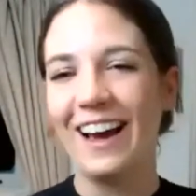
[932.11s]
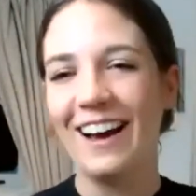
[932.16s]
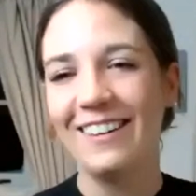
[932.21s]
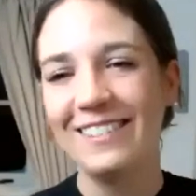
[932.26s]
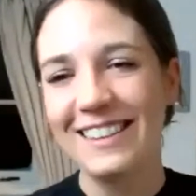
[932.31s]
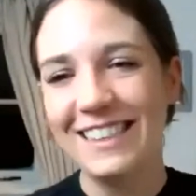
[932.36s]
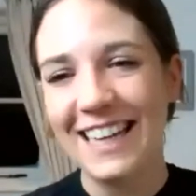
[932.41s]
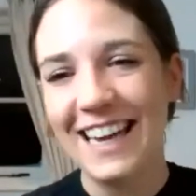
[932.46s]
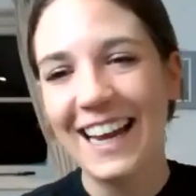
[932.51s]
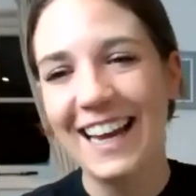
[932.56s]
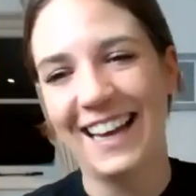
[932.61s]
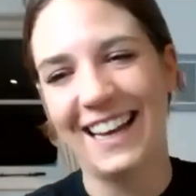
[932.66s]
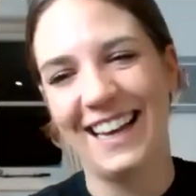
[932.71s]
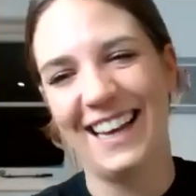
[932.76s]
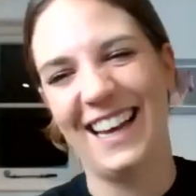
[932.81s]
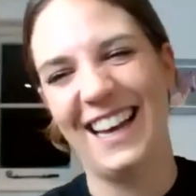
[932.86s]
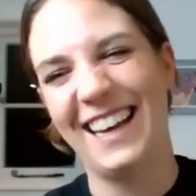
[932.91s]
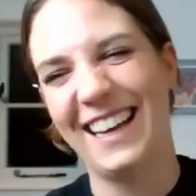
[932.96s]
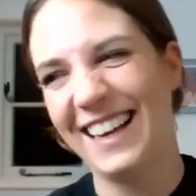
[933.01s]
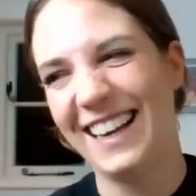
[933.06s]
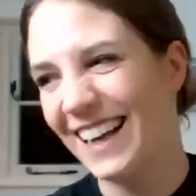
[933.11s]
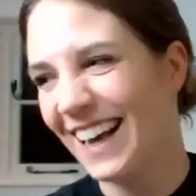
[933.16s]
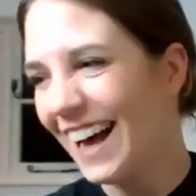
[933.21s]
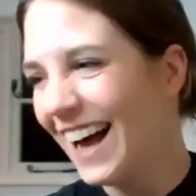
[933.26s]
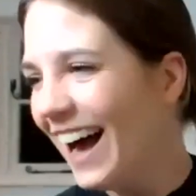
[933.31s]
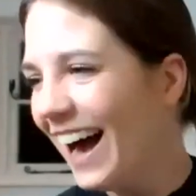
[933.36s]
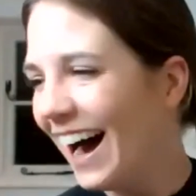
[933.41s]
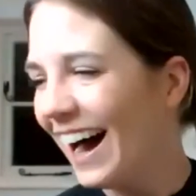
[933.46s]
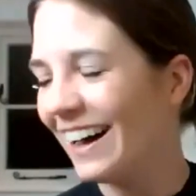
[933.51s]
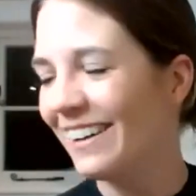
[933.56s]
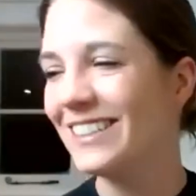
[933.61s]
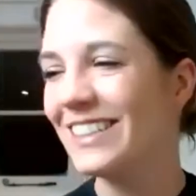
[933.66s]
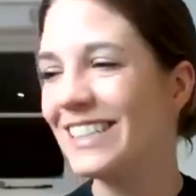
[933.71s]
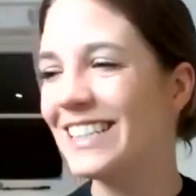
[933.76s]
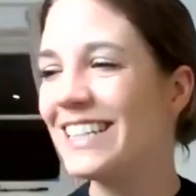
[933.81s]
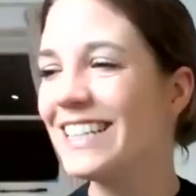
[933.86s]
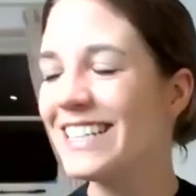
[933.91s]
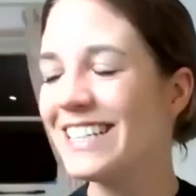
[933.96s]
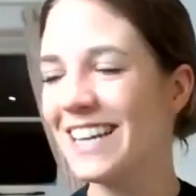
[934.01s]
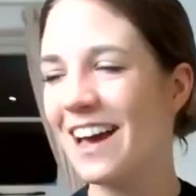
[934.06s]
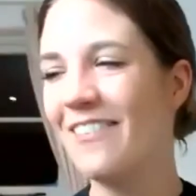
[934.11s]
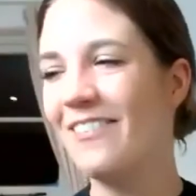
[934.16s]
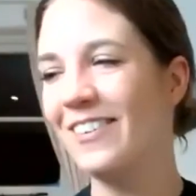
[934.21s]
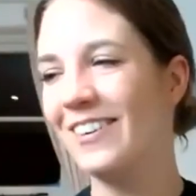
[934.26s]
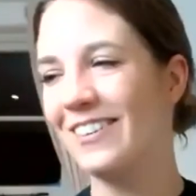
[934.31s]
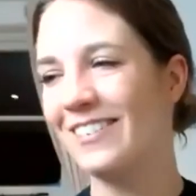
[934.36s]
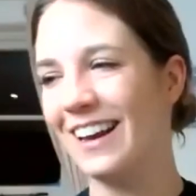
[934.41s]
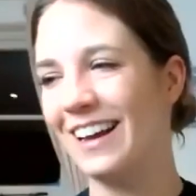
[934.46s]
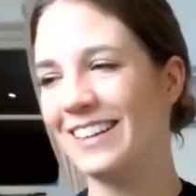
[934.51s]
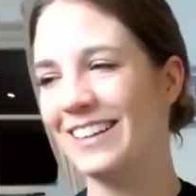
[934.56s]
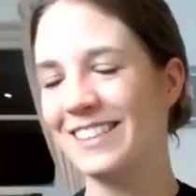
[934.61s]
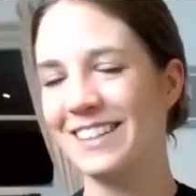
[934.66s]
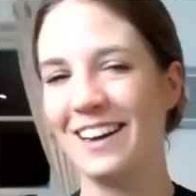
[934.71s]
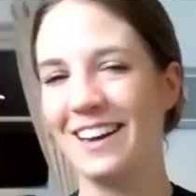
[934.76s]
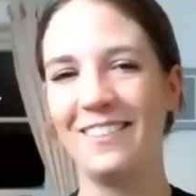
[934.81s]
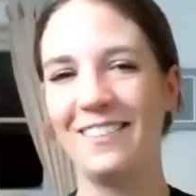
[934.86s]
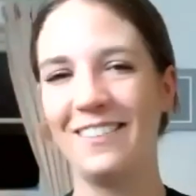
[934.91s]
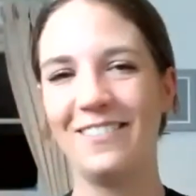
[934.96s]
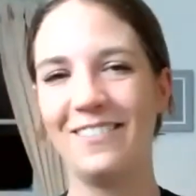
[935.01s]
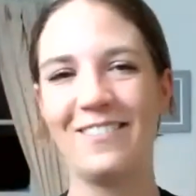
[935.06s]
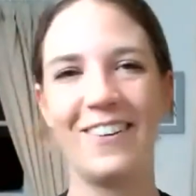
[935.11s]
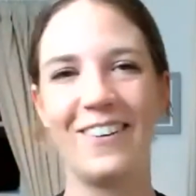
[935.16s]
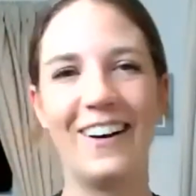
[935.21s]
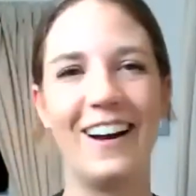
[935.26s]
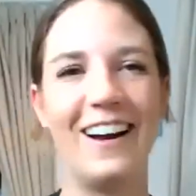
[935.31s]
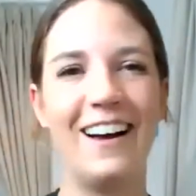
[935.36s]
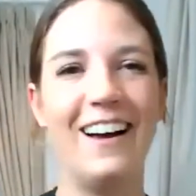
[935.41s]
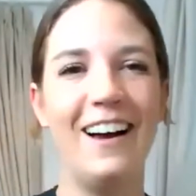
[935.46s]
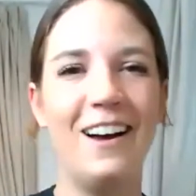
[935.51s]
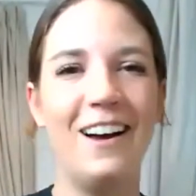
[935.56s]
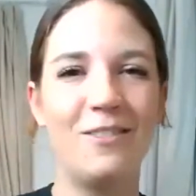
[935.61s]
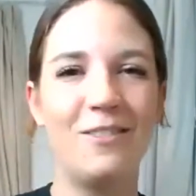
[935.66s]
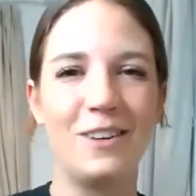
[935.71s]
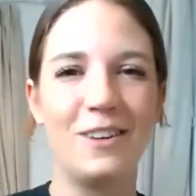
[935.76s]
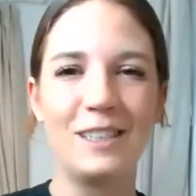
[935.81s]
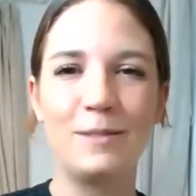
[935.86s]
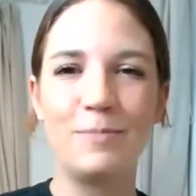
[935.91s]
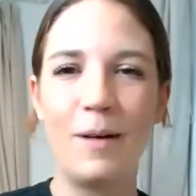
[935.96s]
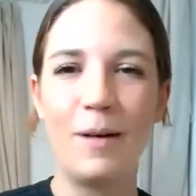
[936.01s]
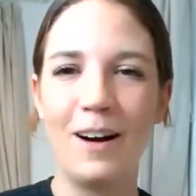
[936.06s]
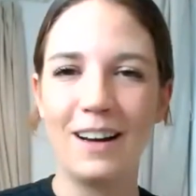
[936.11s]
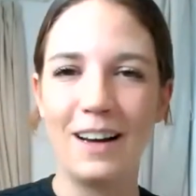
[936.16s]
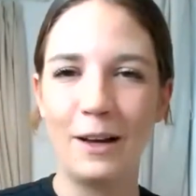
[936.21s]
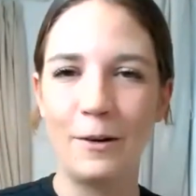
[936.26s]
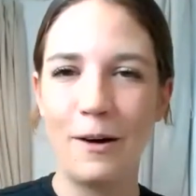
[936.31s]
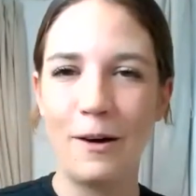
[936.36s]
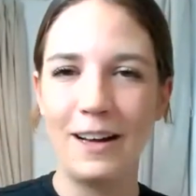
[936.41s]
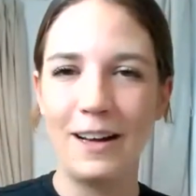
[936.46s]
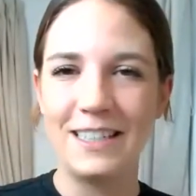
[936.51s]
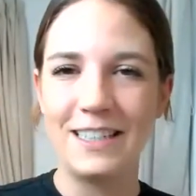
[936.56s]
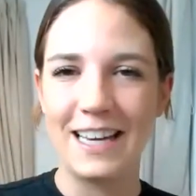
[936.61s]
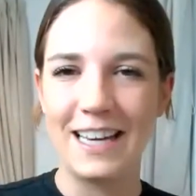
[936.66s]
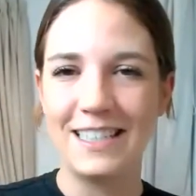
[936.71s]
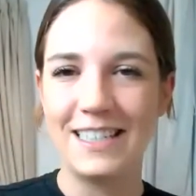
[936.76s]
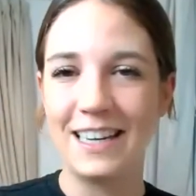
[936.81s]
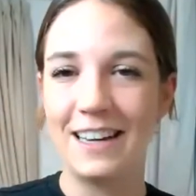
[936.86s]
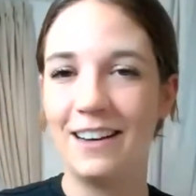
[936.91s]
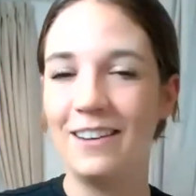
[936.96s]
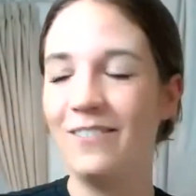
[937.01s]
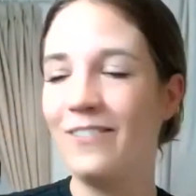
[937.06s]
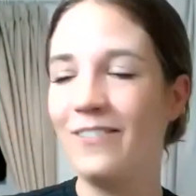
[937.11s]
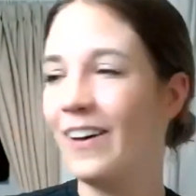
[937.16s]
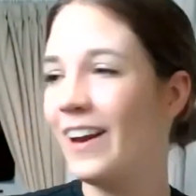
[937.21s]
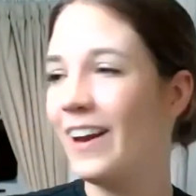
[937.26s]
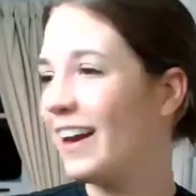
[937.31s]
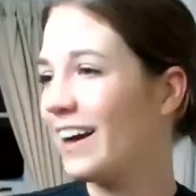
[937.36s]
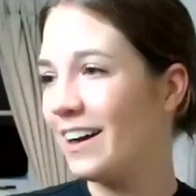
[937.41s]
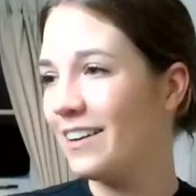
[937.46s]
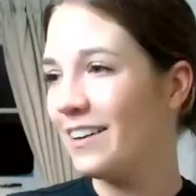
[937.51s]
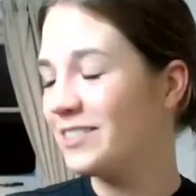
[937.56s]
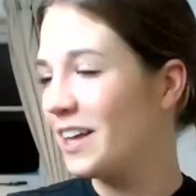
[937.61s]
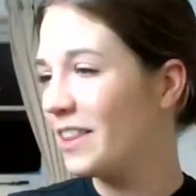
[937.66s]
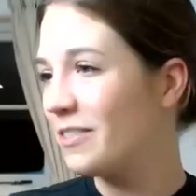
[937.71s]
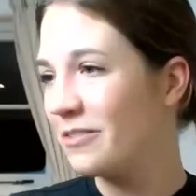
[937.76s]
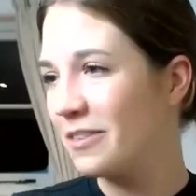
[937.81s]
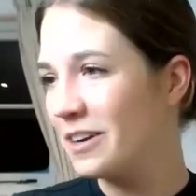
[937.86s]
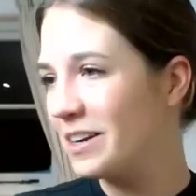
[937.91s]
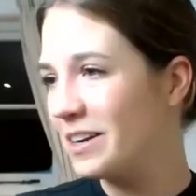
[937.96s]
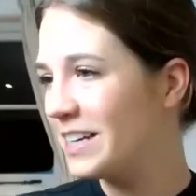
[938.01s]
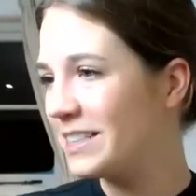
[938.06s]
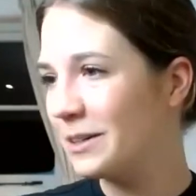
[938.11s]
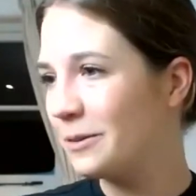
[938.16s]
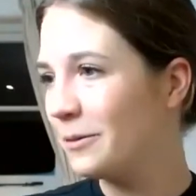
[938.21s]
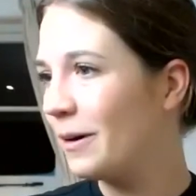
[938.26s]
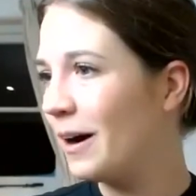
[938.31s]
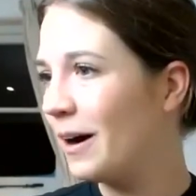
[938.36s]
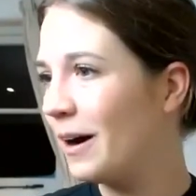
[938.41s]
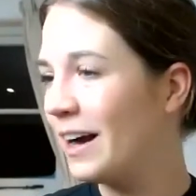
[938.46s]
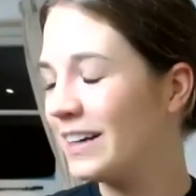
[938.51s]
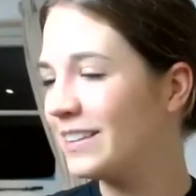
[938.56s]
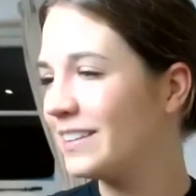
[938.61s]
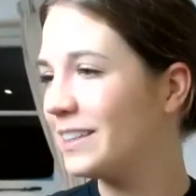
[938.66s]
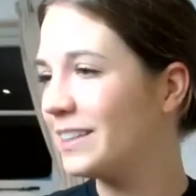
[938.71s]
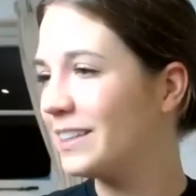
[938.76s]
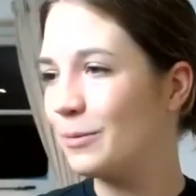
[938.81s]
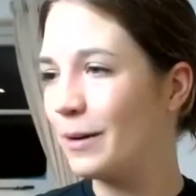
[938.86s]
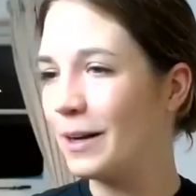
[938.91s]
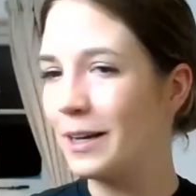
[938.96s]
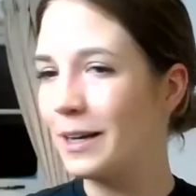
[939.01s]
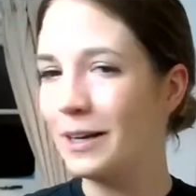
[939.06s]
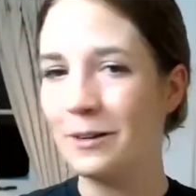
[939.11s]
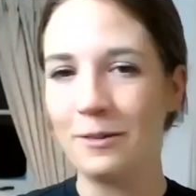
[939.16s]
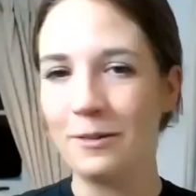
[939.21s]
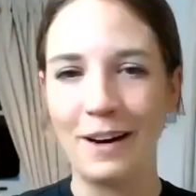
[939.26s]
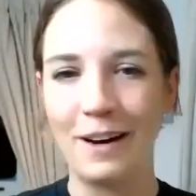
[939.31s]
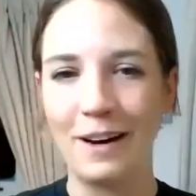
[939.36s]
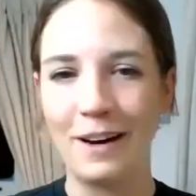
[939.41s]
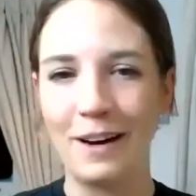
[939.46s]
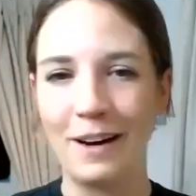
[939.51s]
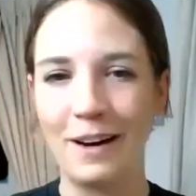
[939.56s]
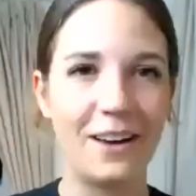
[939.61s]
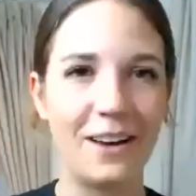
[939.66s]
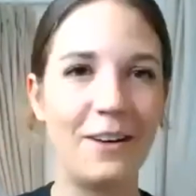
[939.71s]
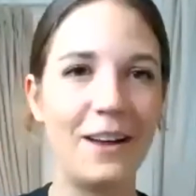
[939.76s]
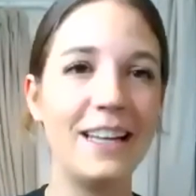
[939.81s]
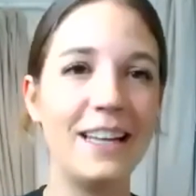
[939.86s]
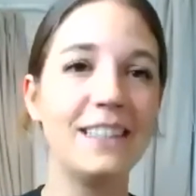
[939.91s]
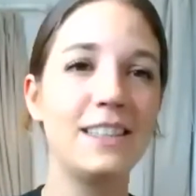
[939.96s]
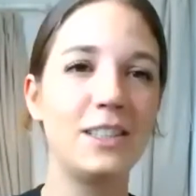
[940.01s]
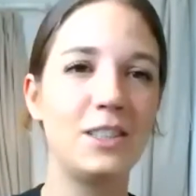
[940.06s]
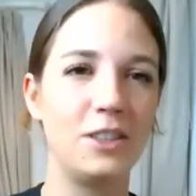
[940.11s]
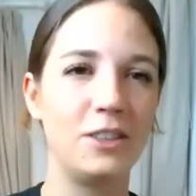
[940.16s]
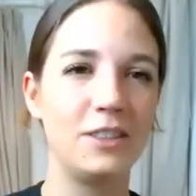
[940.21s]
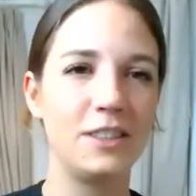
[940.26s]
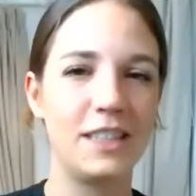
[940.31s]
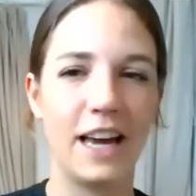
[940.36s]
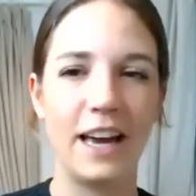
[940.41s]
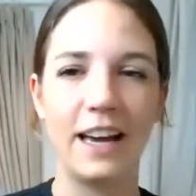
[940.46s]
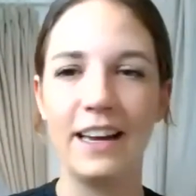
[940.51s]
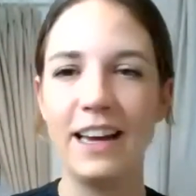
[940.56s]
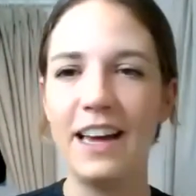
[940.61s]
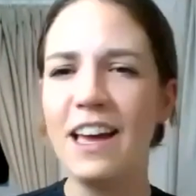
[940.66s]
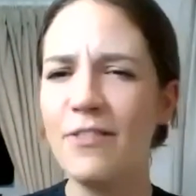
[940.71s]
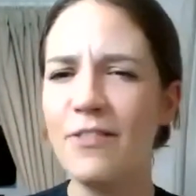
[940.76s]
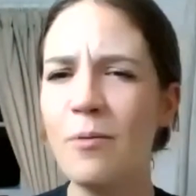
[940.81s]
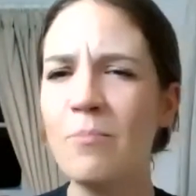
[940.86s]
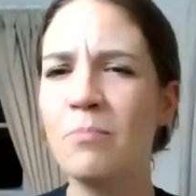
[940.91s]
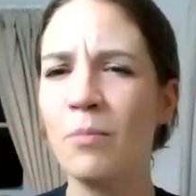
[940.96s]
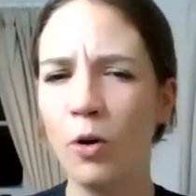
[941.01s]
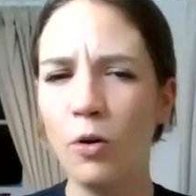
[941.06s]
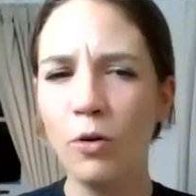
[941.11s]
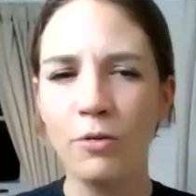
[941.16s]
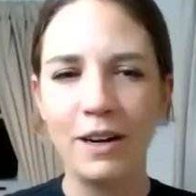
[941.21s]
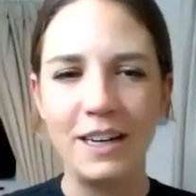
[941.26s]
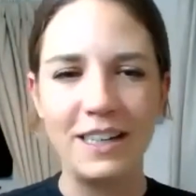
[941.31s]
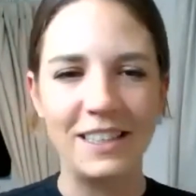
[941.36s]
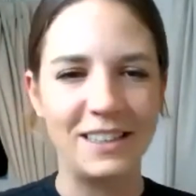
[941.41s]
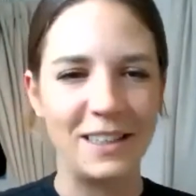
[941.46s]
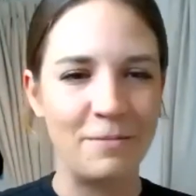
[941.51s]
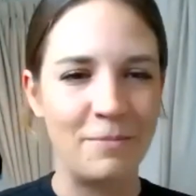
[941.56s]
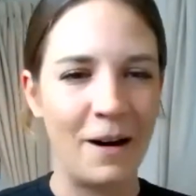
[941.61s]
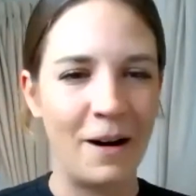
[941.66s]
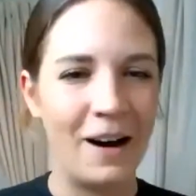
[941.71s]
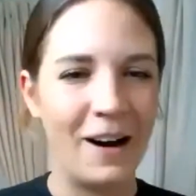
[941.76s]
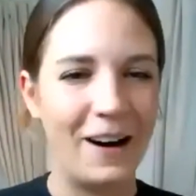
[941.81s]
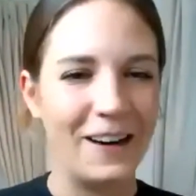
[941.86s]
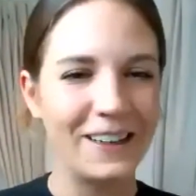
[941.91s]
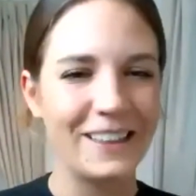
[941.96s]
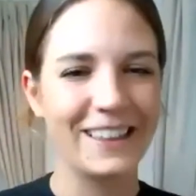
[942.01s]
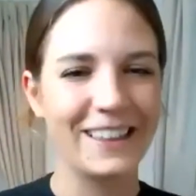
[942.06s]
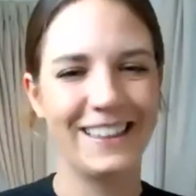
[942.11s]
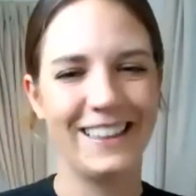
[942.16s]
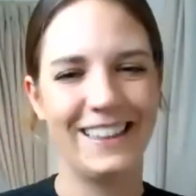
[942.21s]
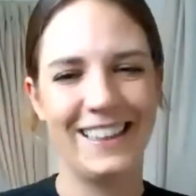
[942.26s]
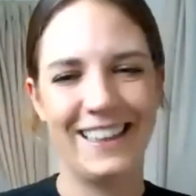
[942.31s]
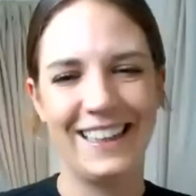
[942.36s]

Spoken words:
I was in Sheffield last night for a sparkling wine tasting. I feel like I've done 3 days at work this week already. So it is a Tuesday. Even more reason, Mark.